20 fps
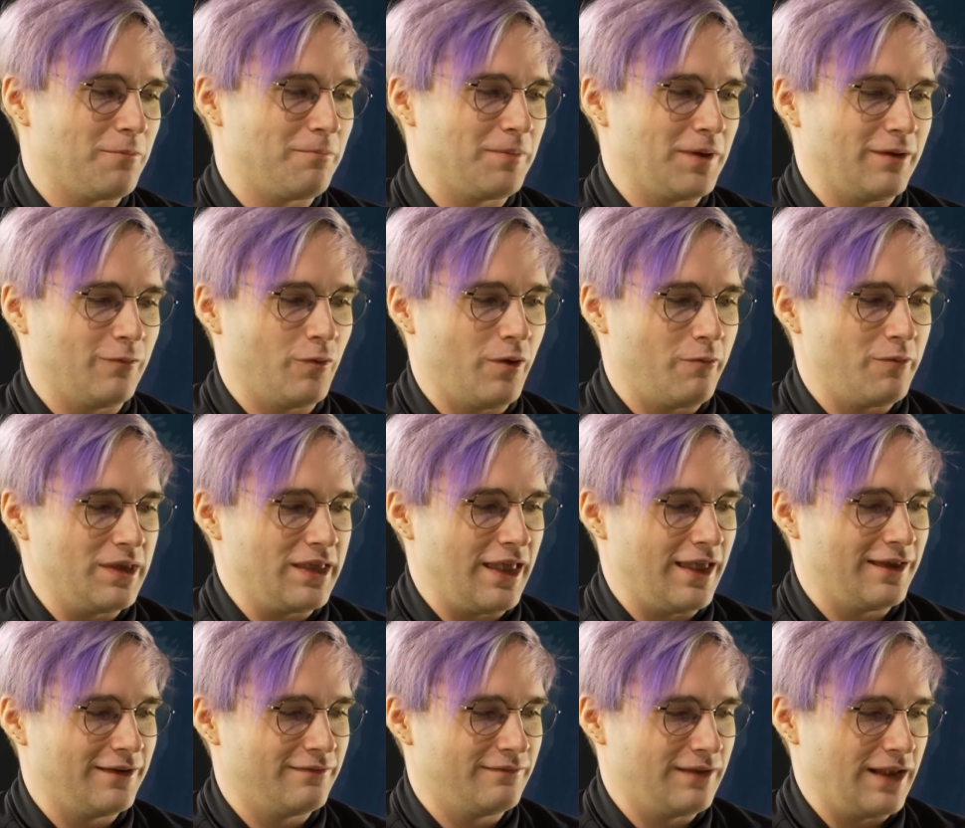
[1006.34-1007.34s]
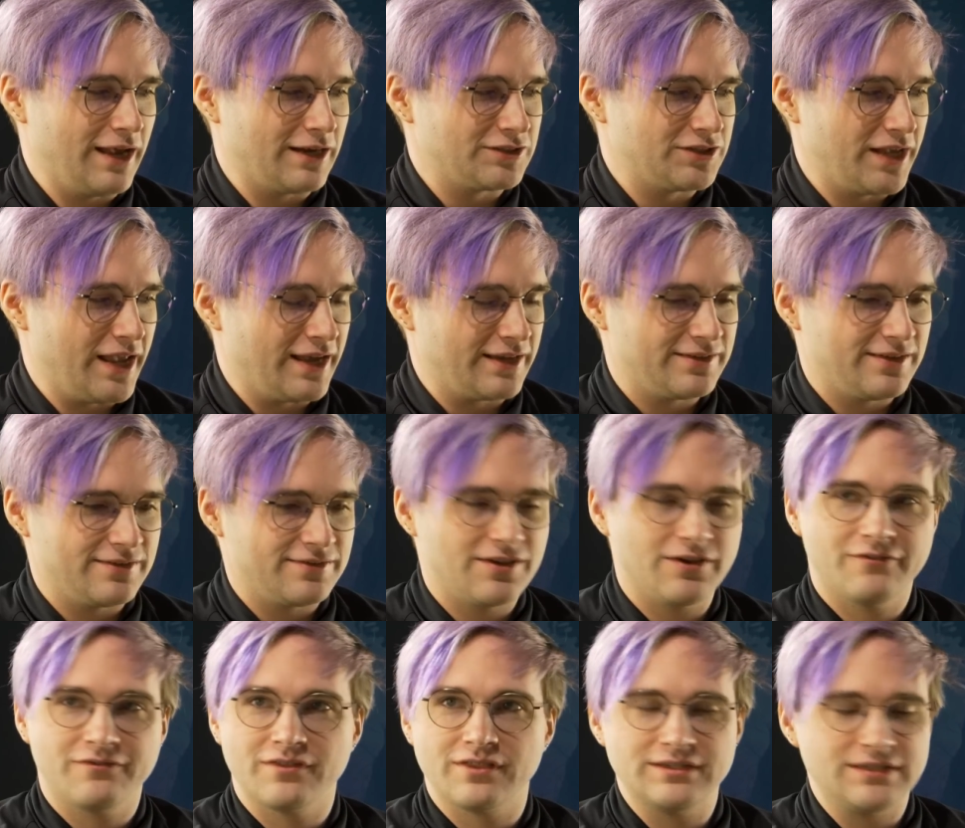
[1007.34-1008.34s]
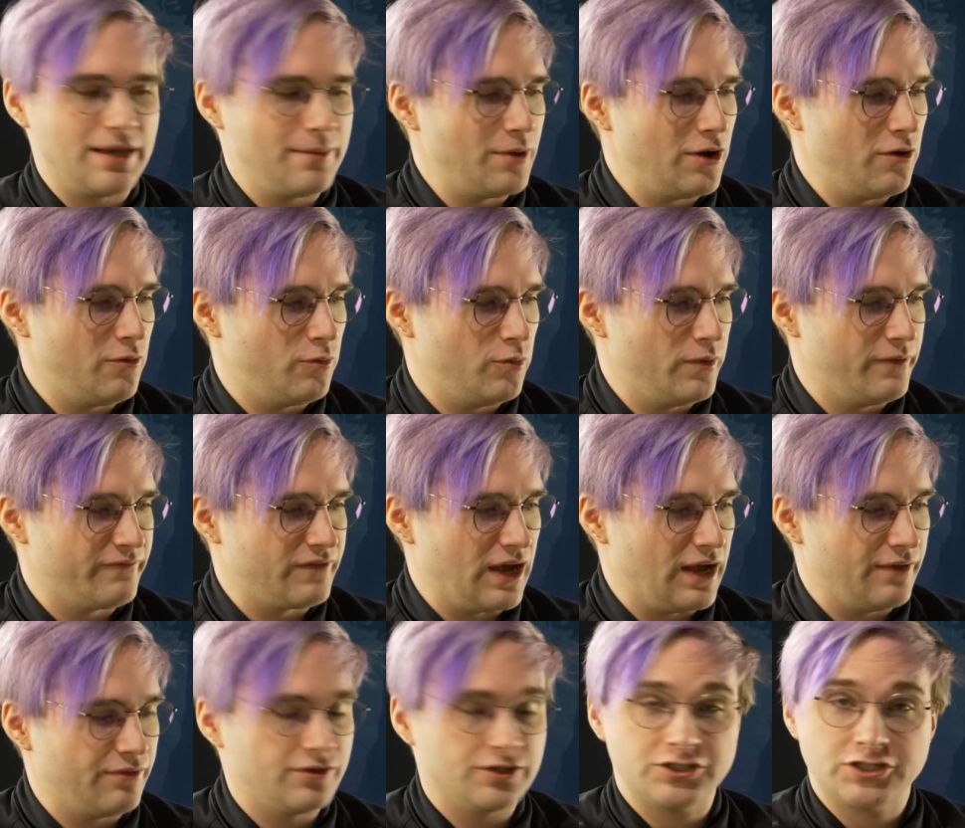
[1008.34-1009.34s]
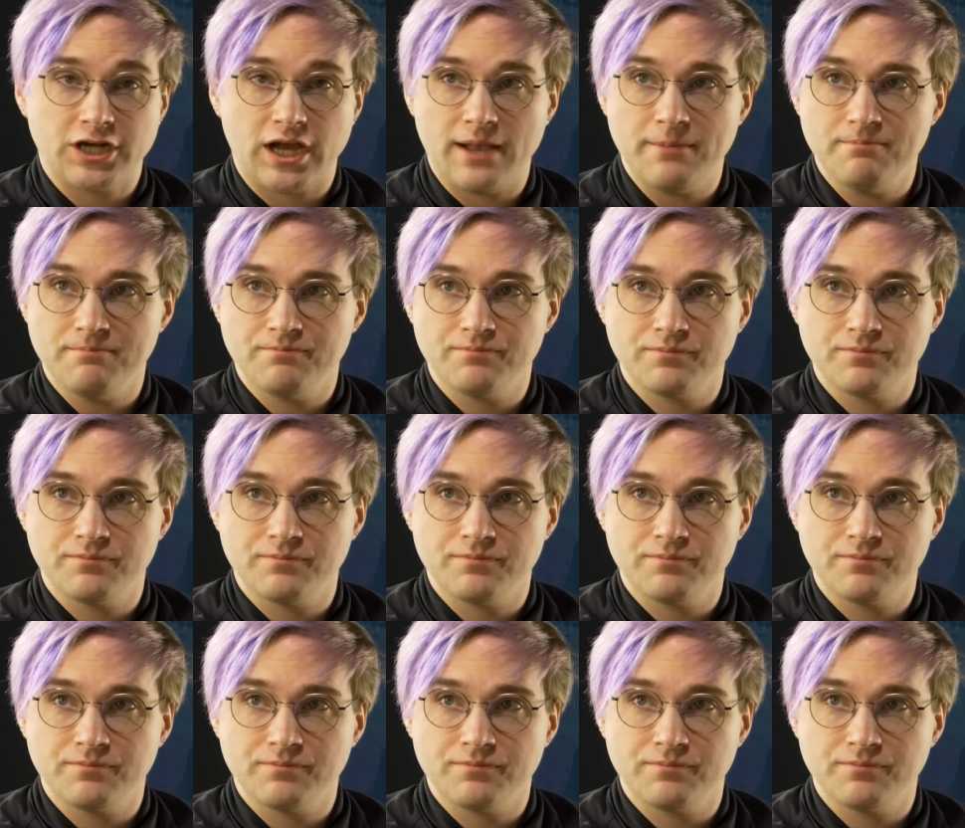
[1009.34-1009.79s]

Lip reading: But what we can actually access here for the demo, we've got the shop.